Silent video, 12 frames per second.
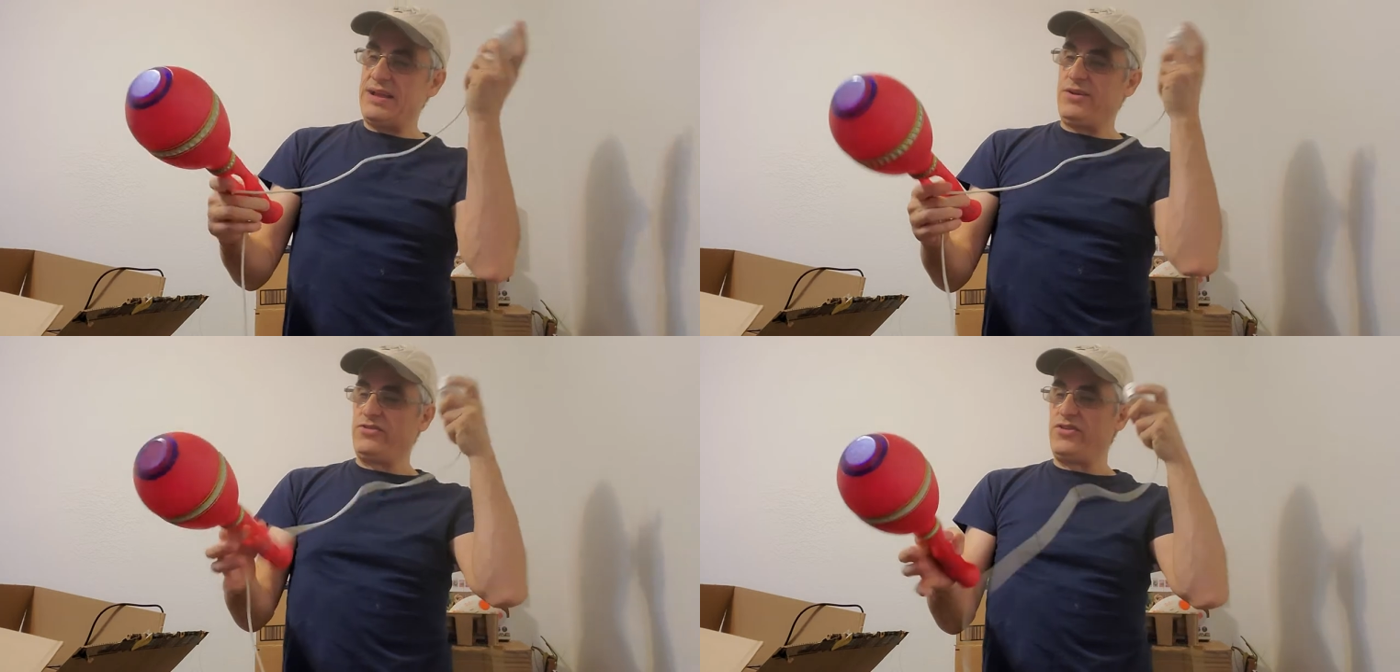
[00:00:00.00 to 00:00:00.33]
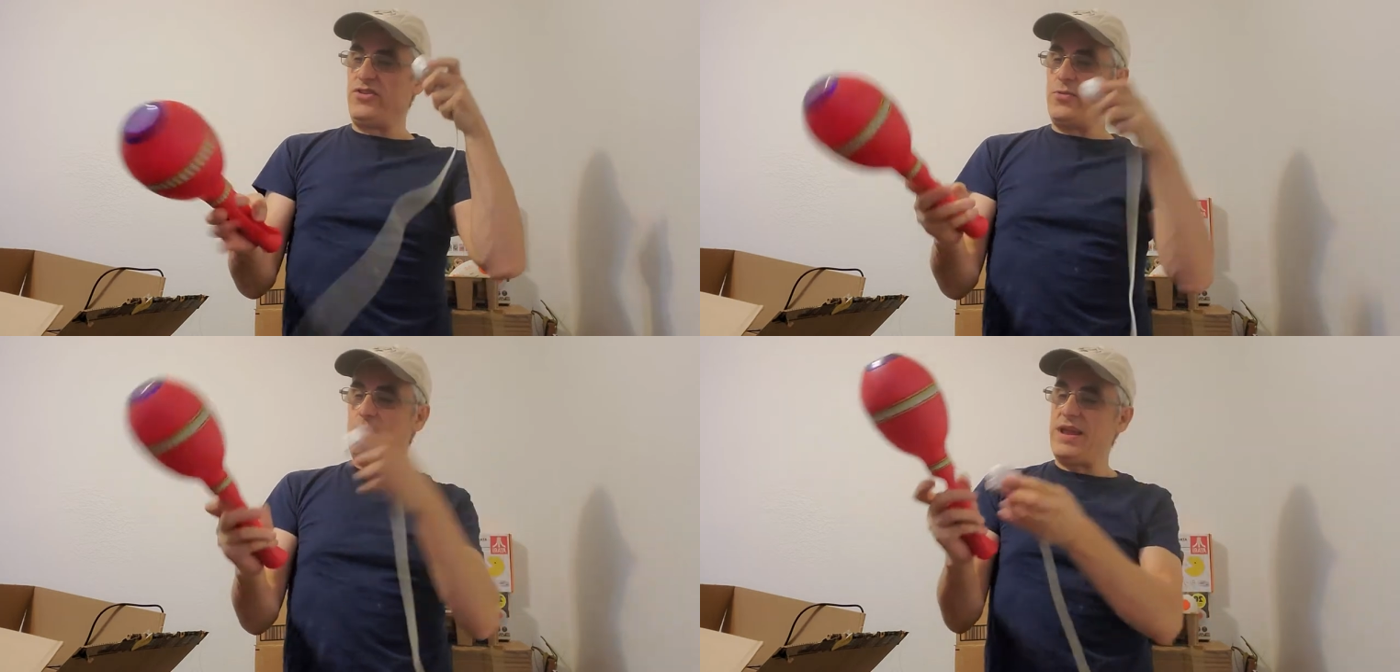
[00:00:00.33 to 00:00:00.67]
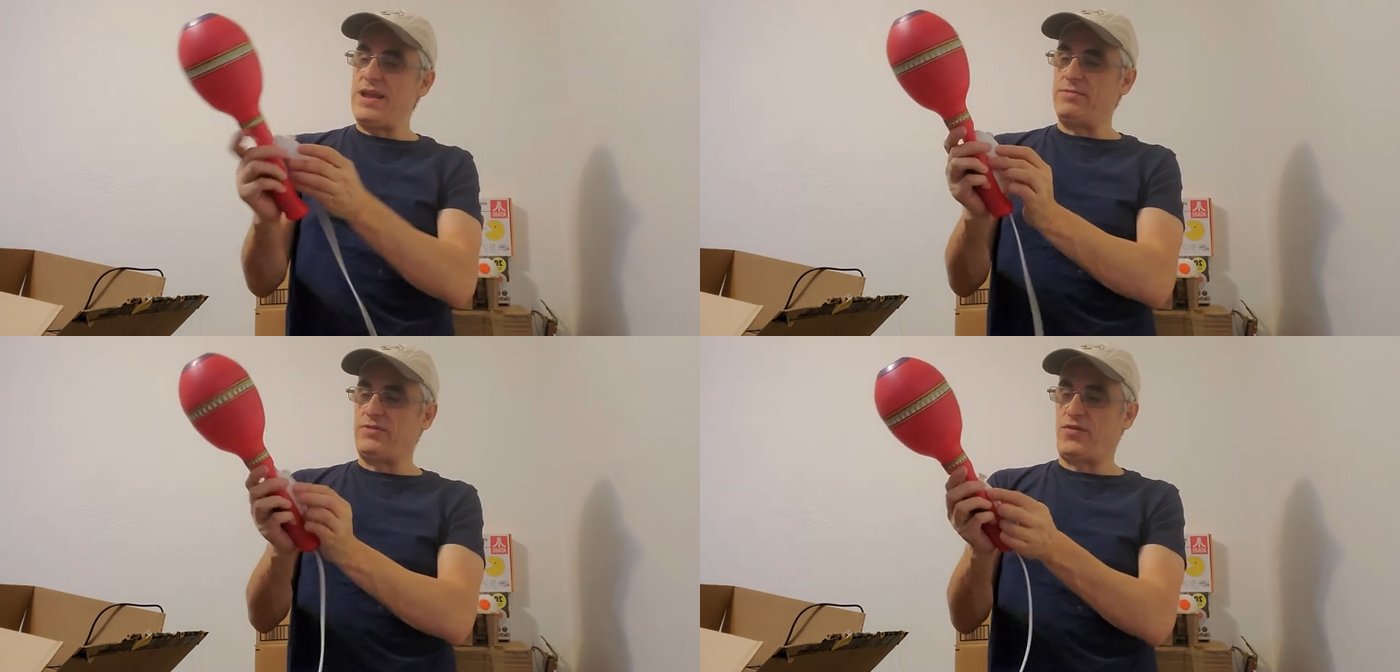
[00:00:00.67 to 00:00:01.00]
goes in the
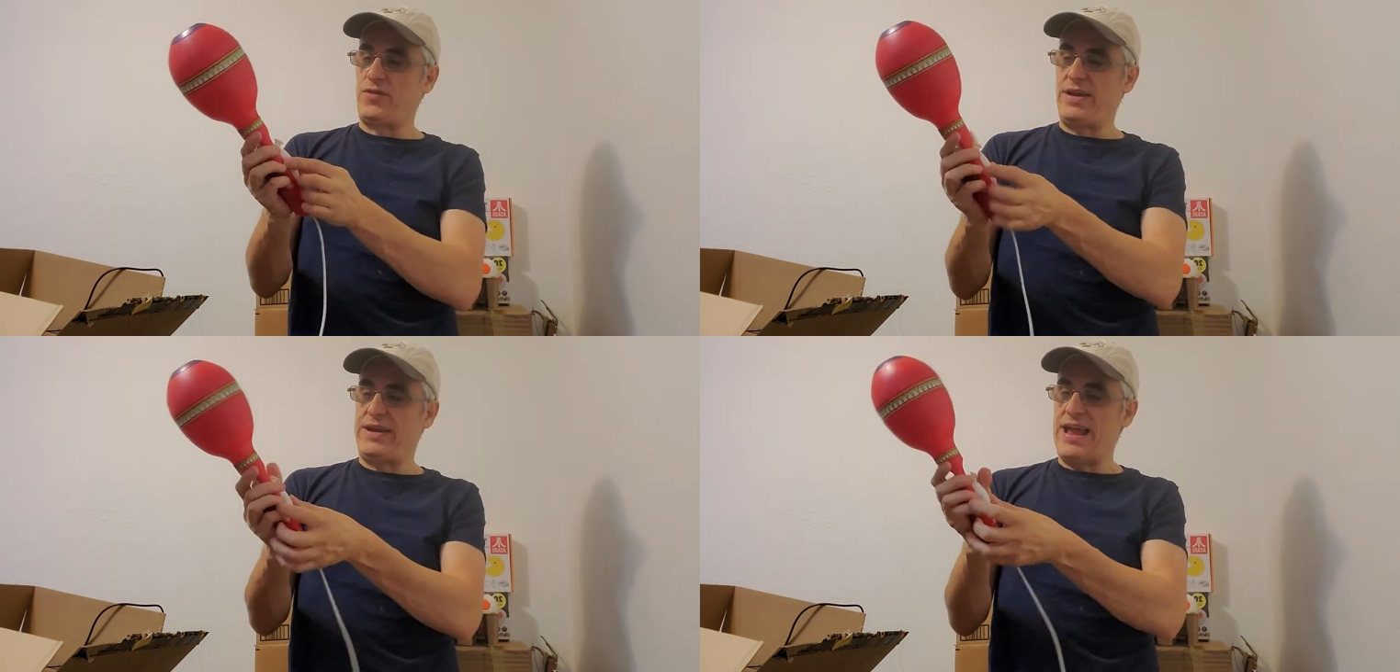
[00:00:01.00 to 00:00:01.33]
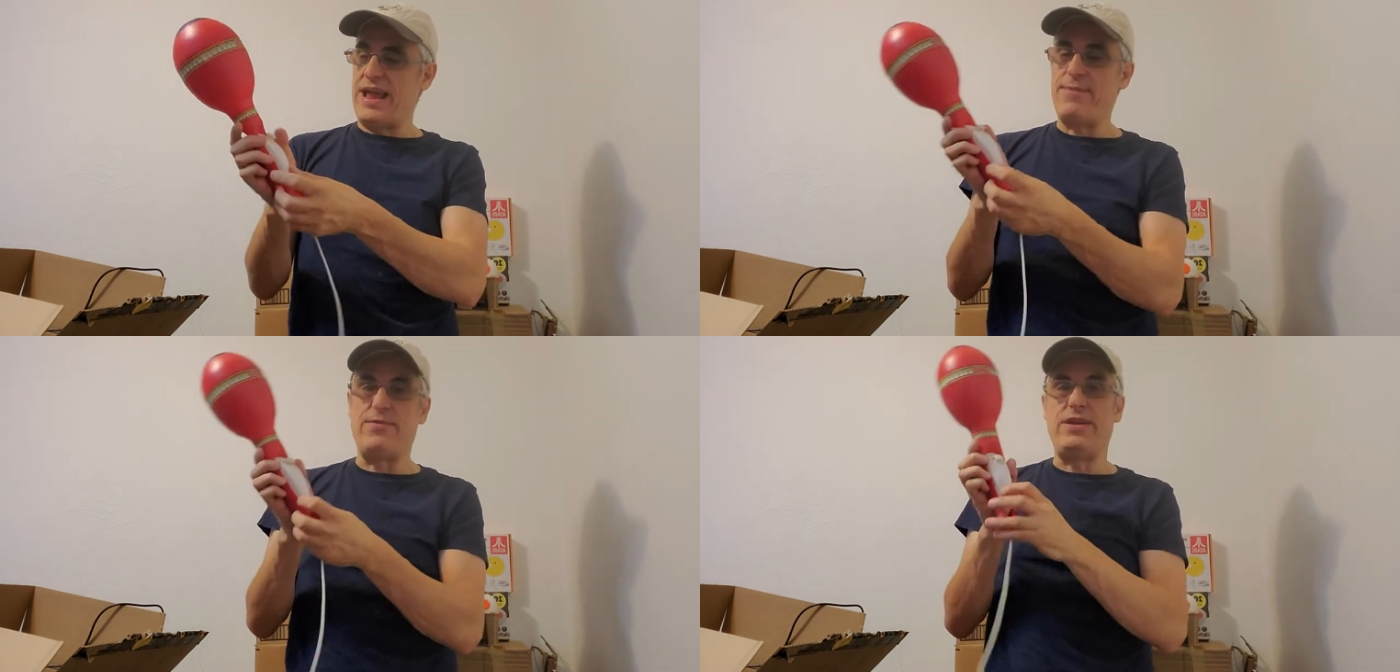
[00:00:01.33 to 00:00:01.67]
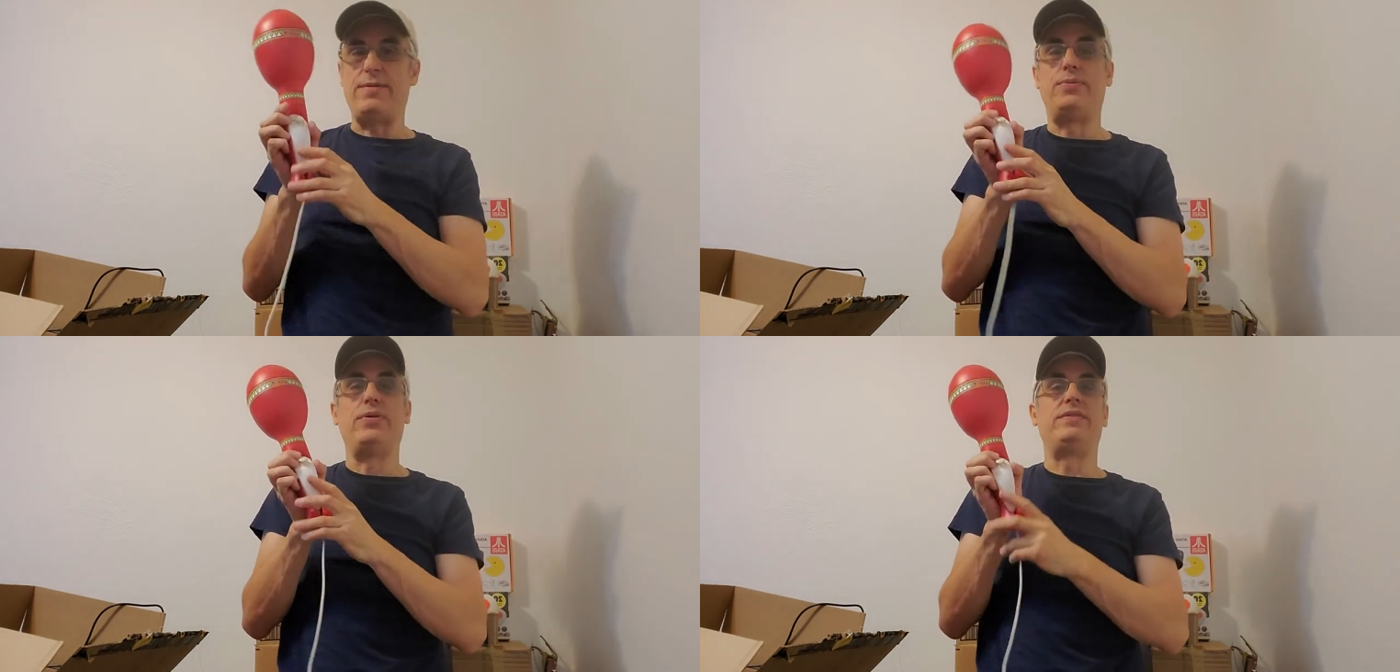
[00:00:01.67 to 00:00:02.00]
Wii. It was for a game where
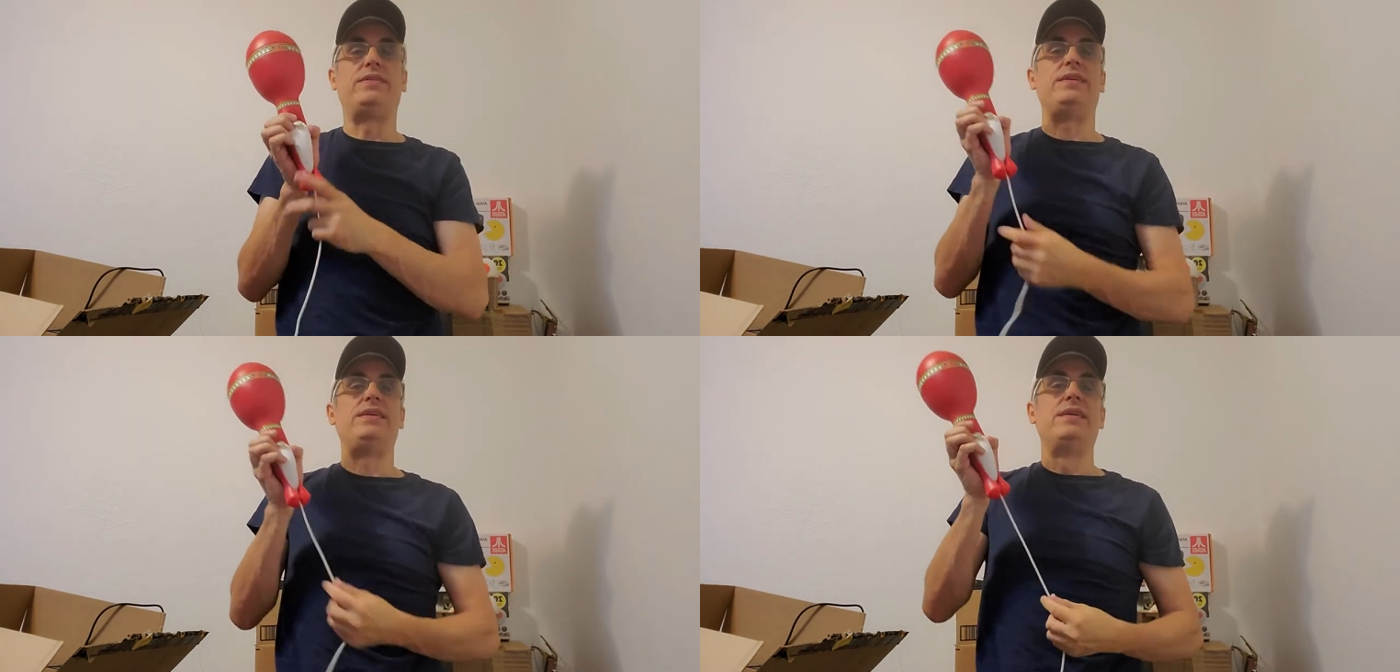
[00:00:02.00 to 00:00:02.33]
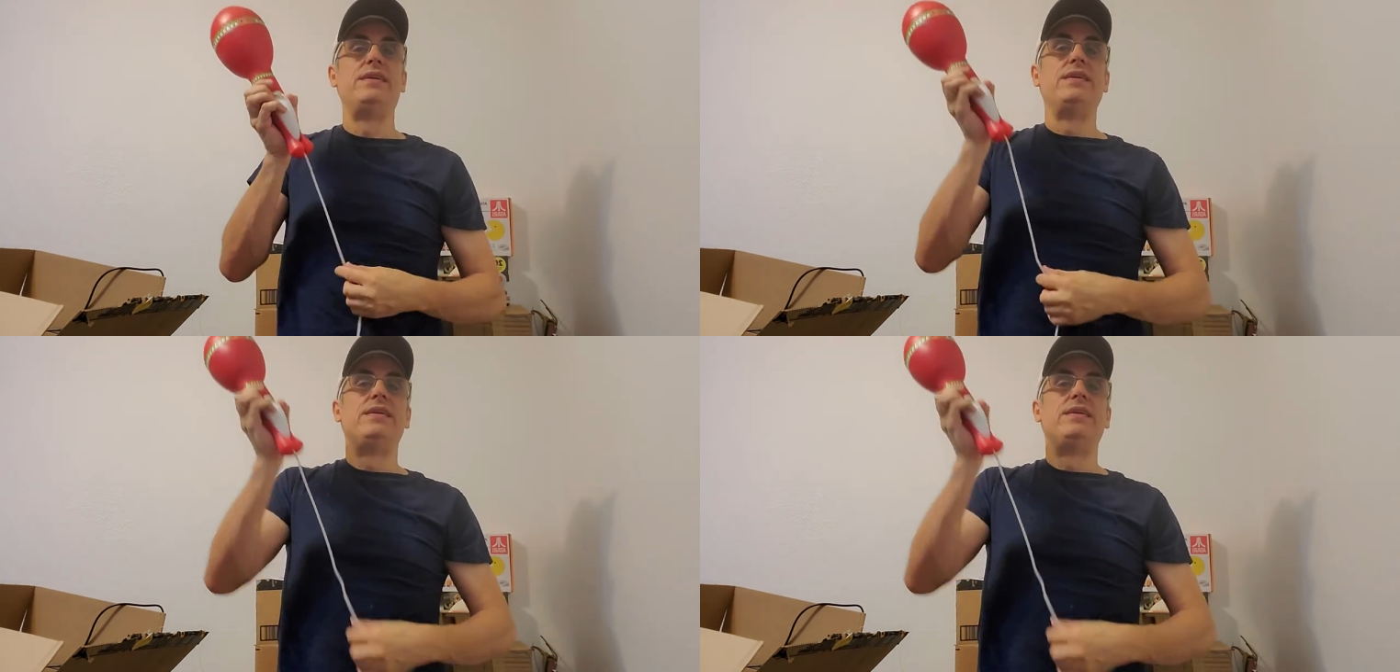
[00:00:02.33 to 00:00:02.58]
you put this